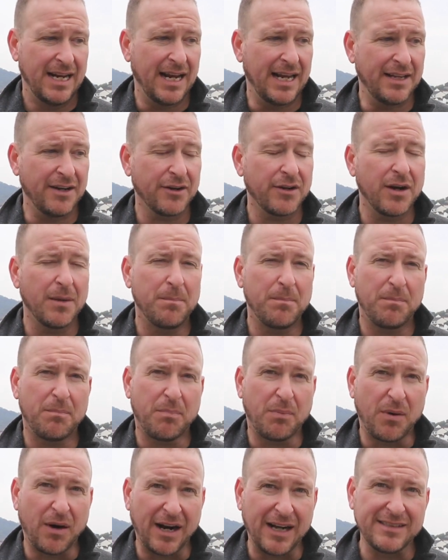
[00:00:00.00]
and they're going to
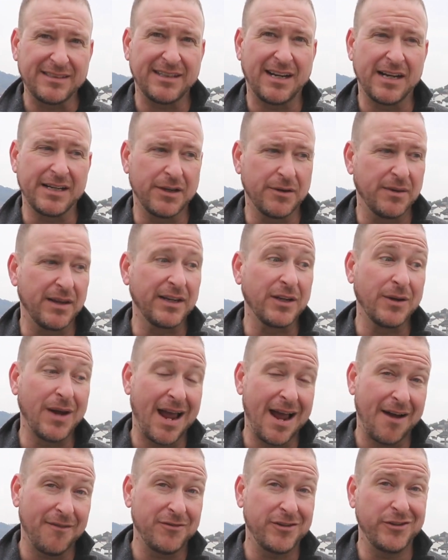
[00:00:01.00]
press on you that you
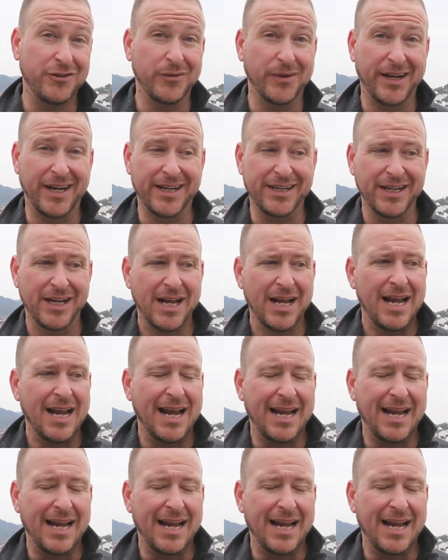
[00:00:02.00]
have to drink,